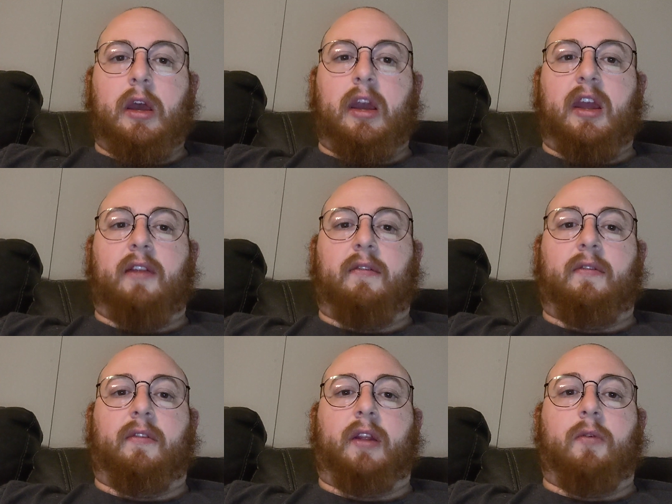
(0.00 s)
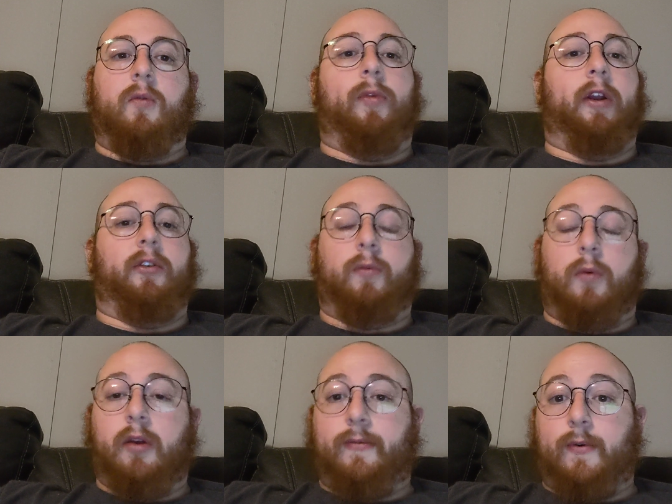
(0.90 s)
And there's
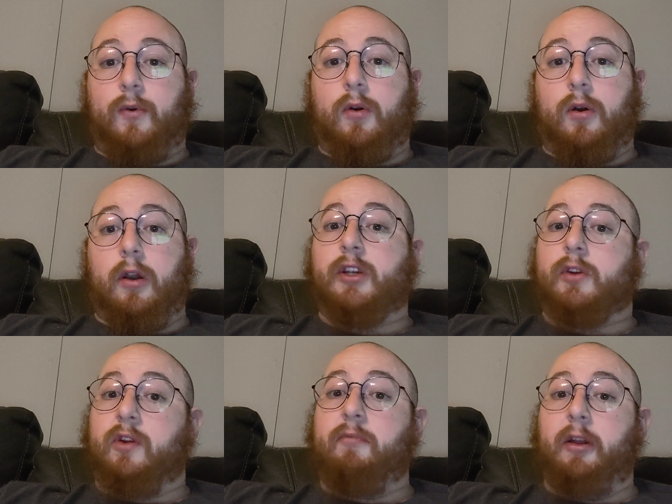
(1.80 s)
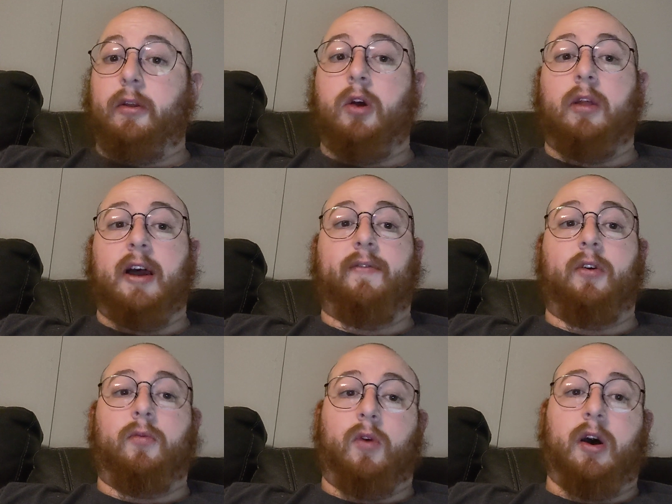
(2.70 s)
one for extremely low
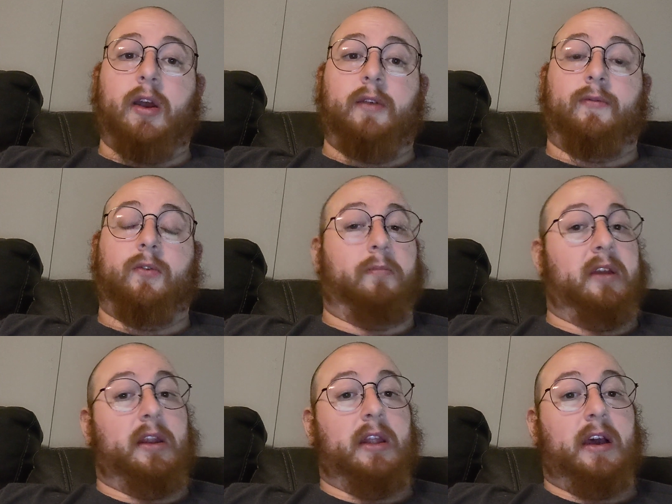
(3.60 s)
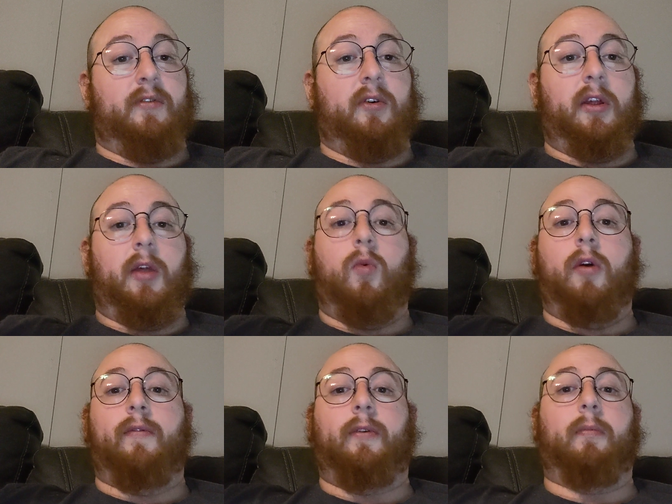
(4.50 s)
level, one for mid level, and then
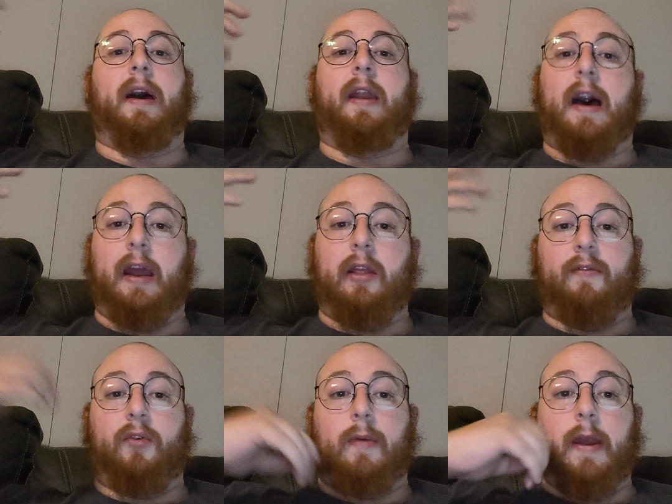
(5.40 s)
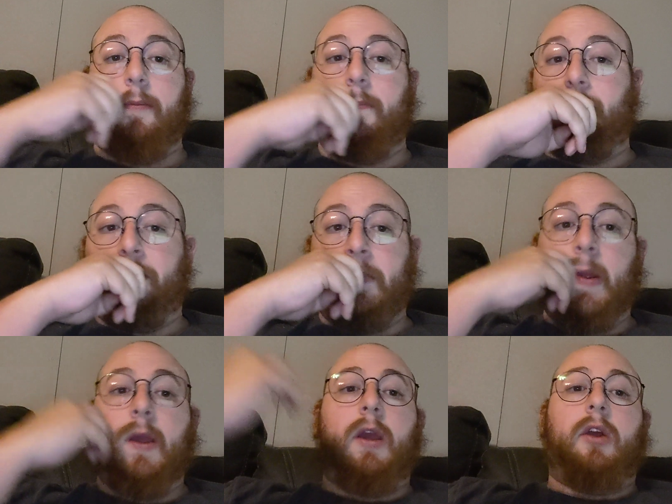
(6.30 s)
one for about high level, right?
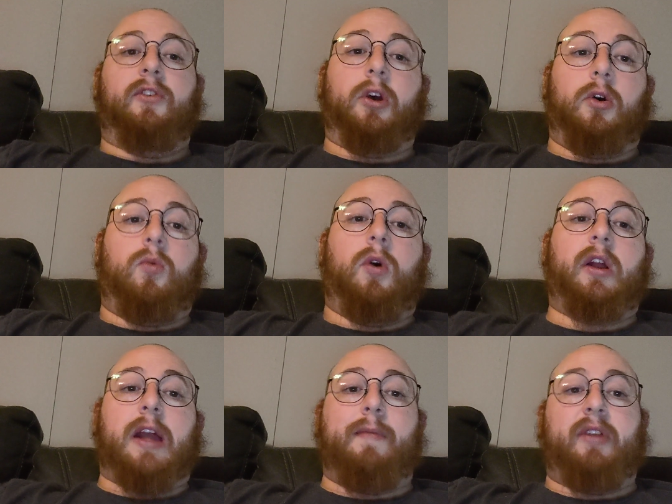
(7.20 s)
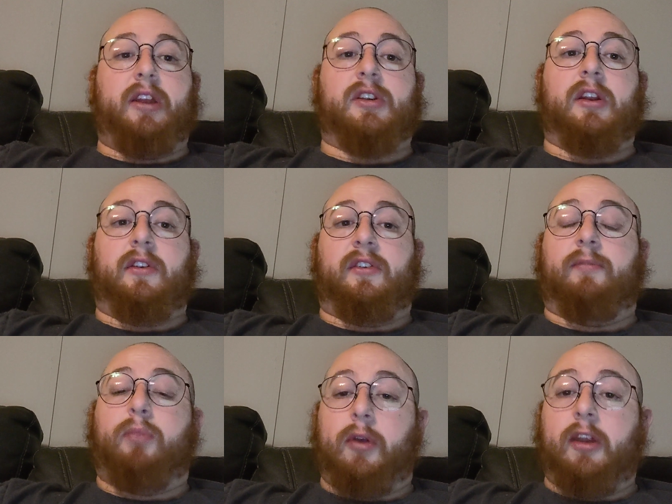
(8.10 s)
So one accommodation
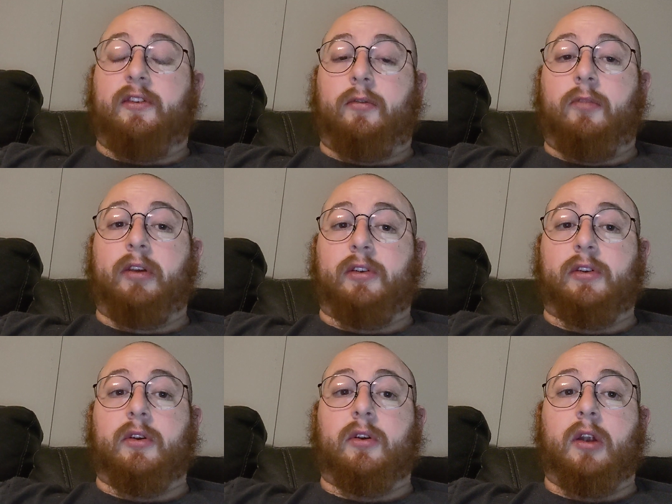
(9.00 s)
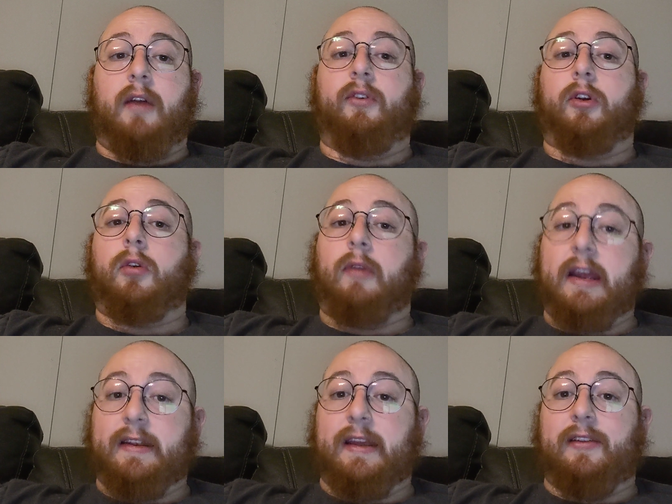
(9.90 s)
is pointing to a picture of the
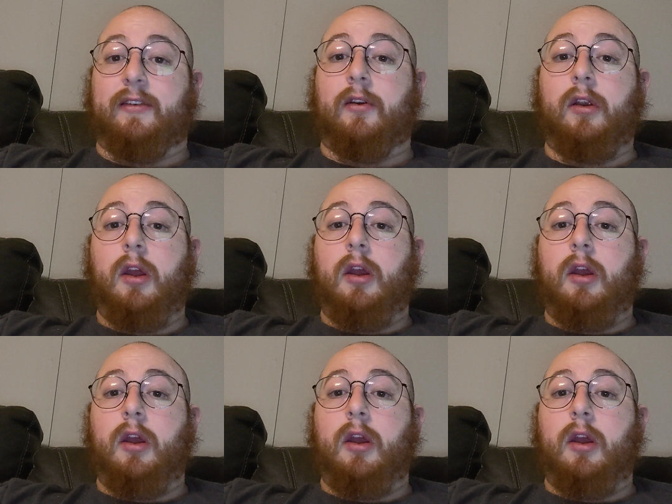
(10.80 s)
correct answer,